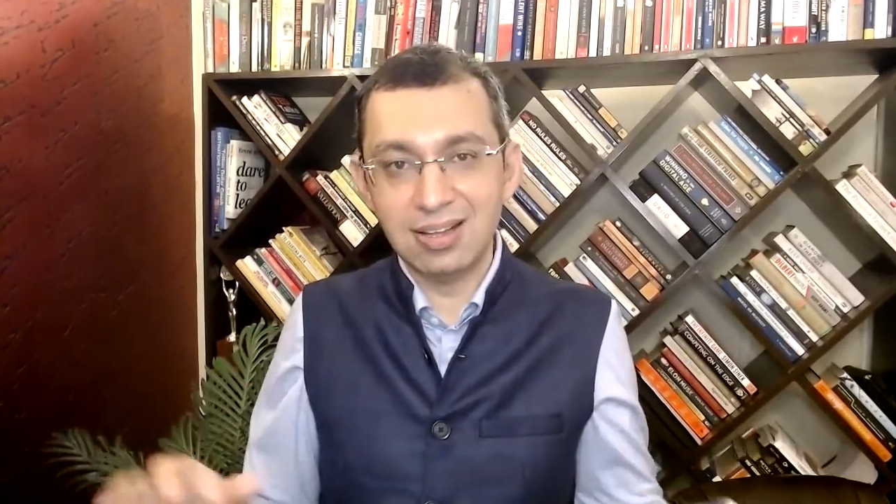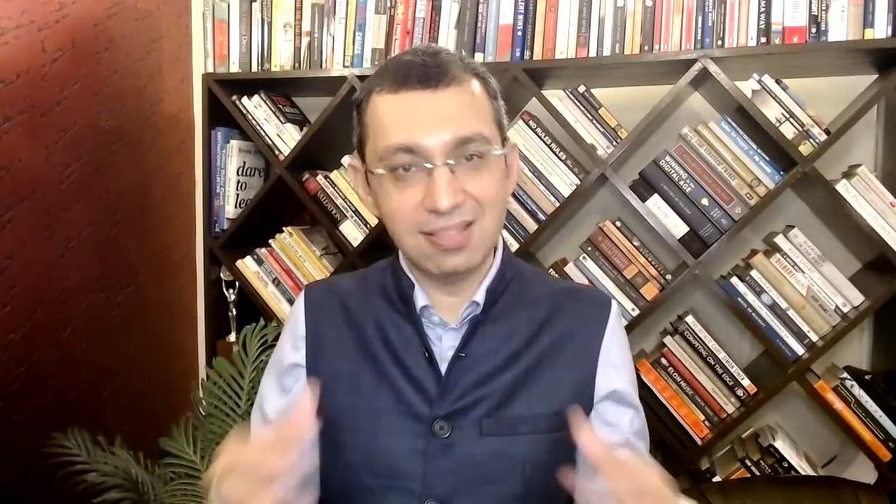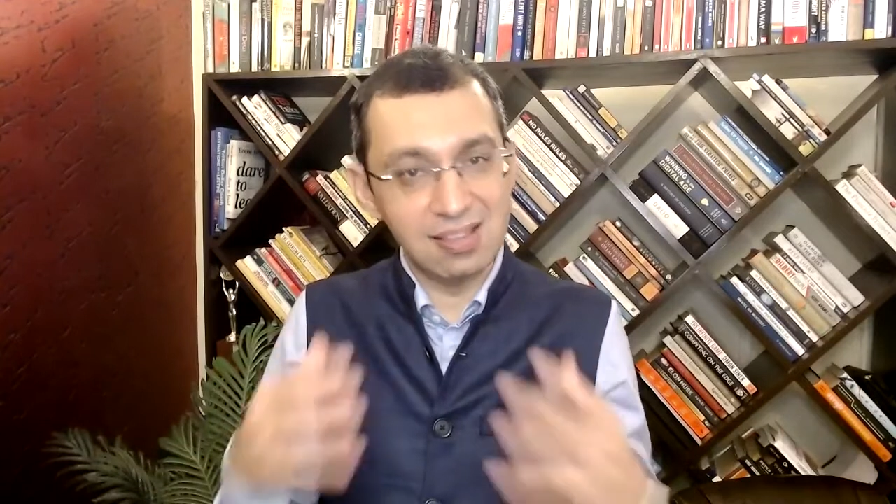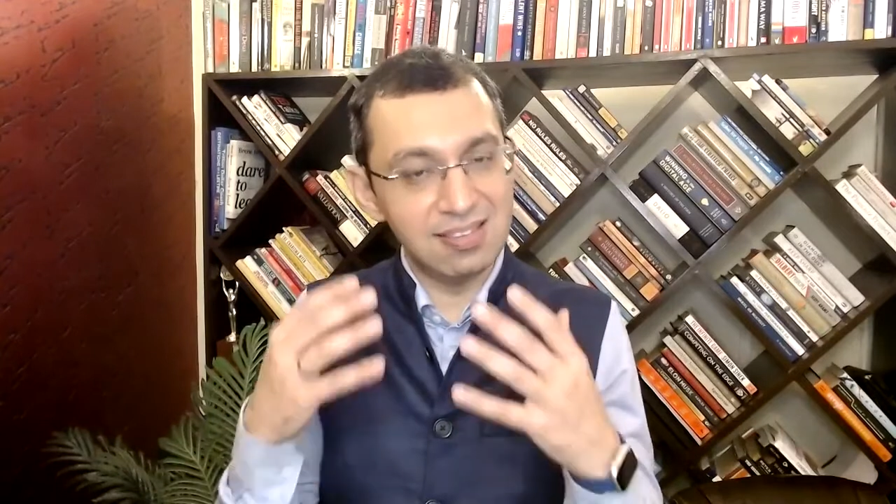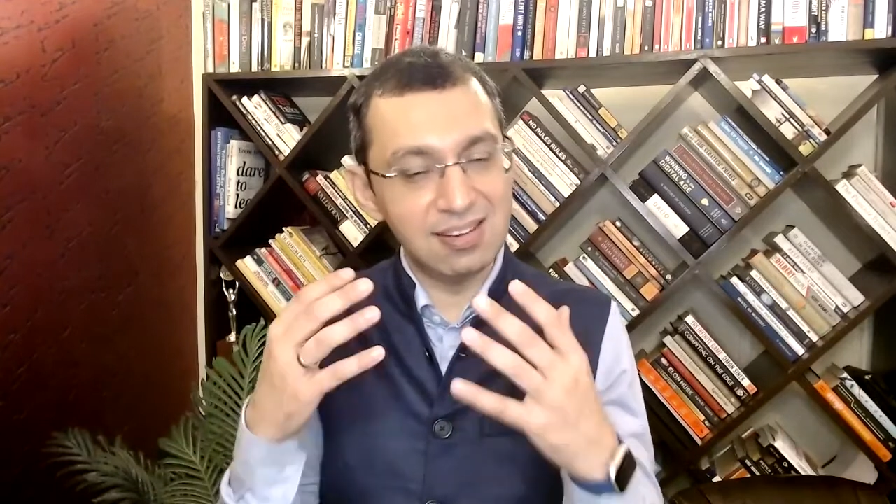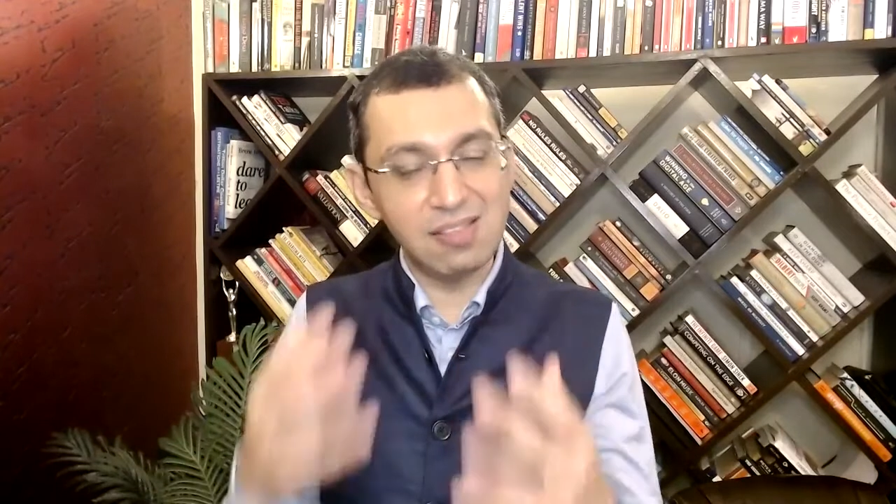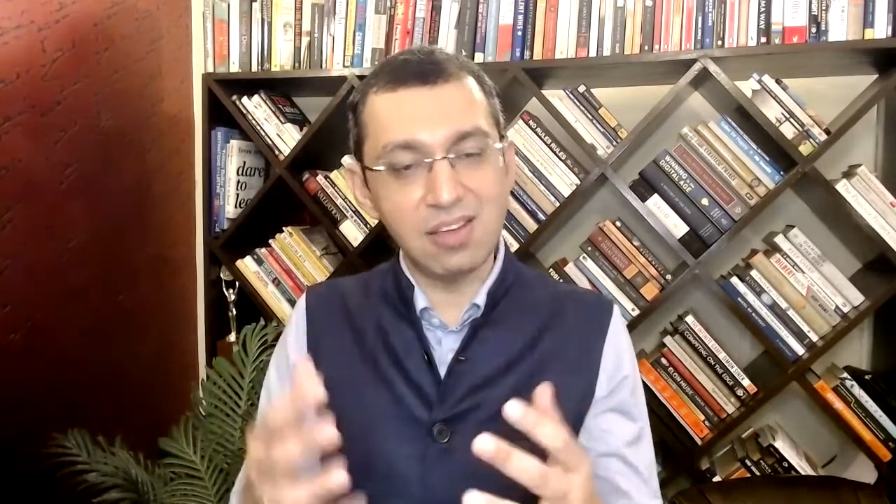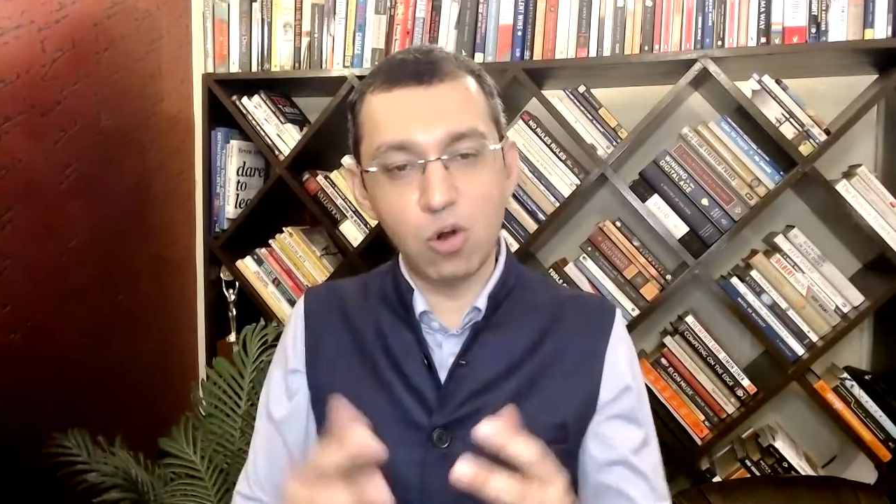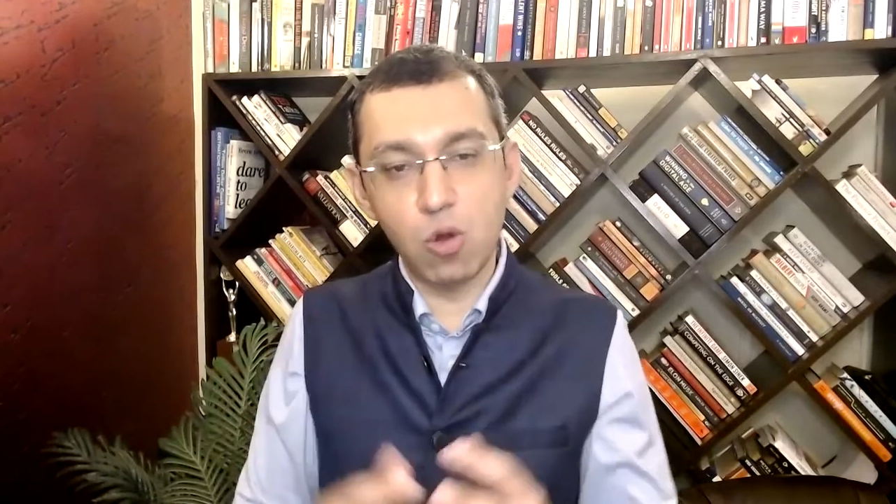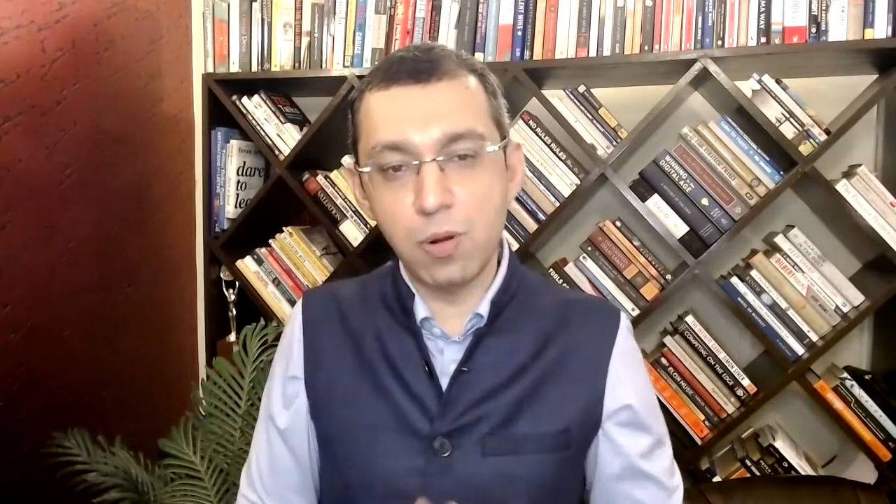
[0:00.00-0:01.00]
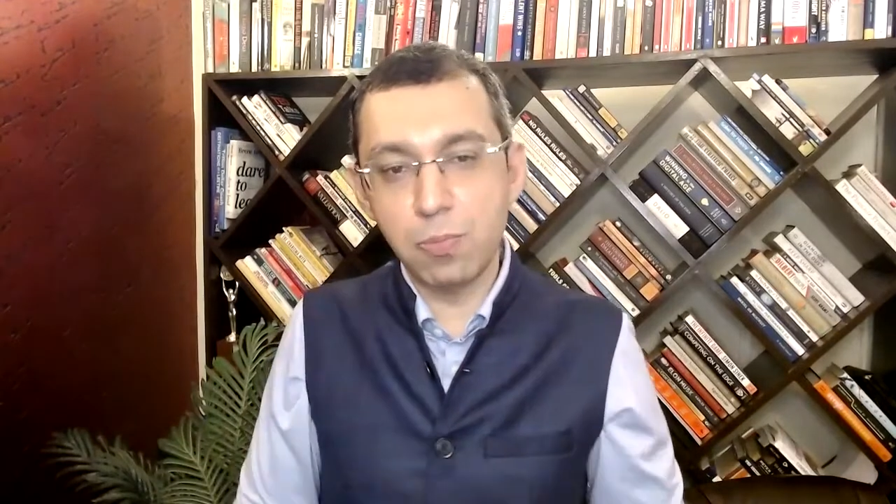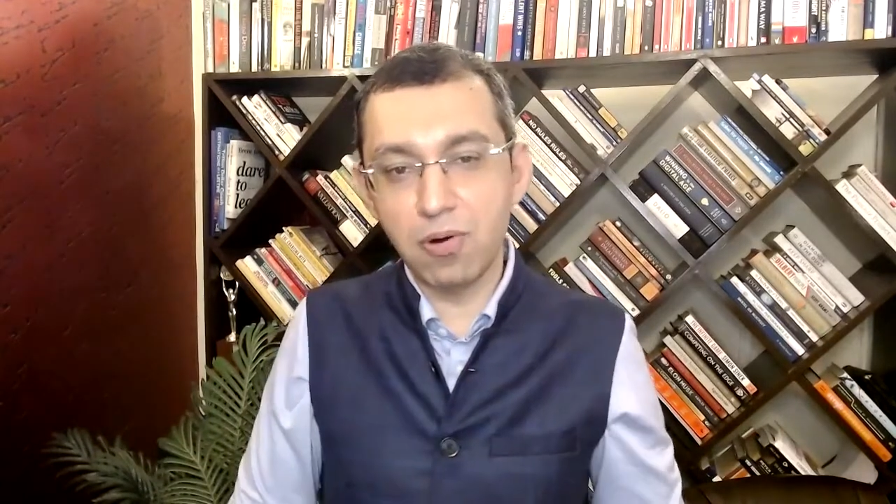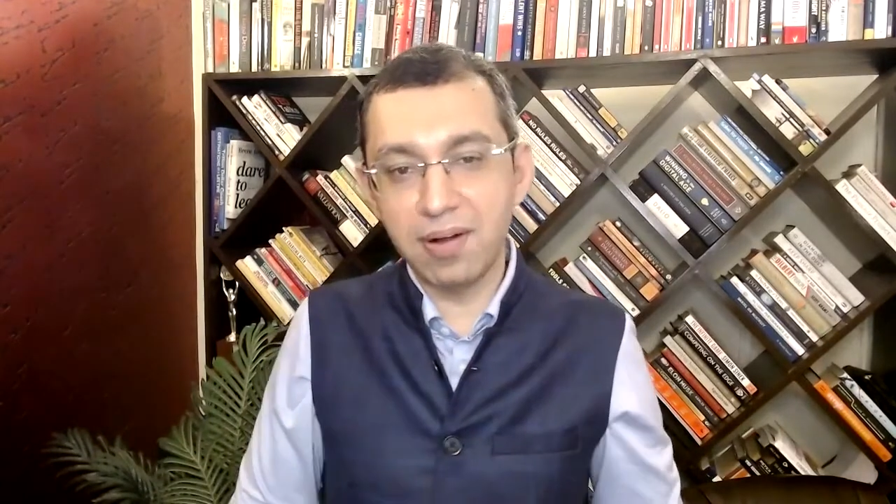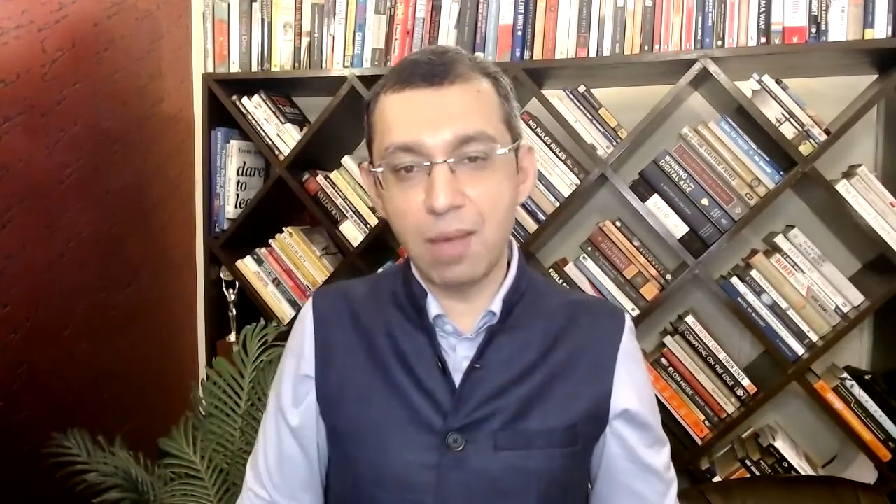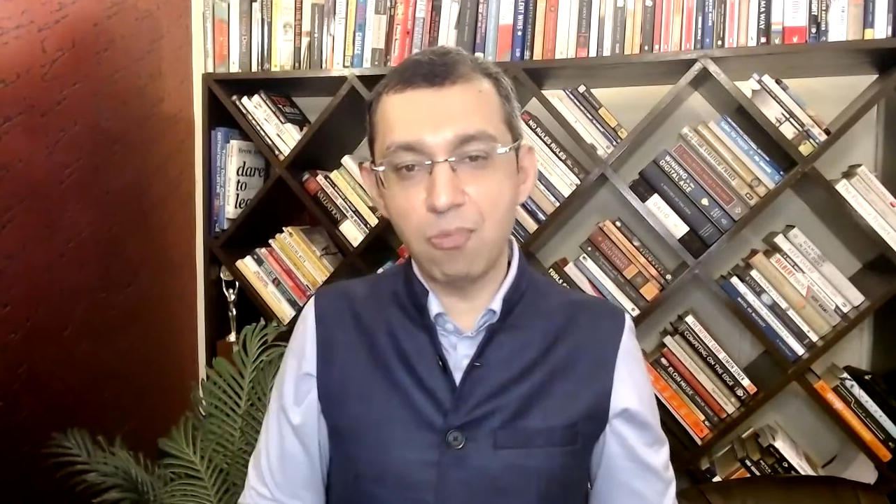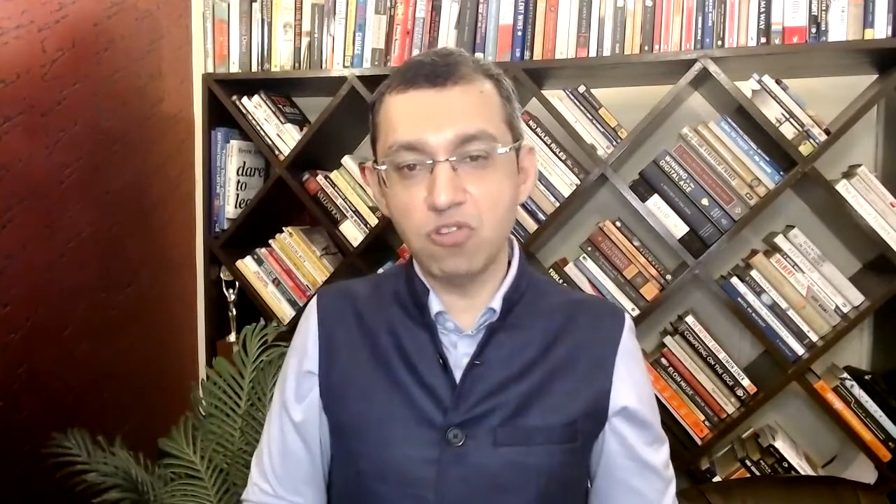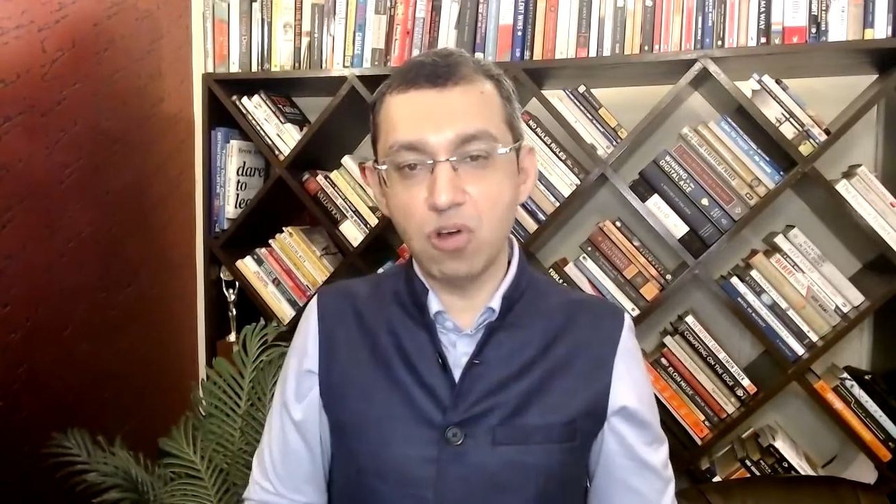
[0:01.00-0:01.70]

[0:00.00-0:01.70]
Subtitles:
This is another global program which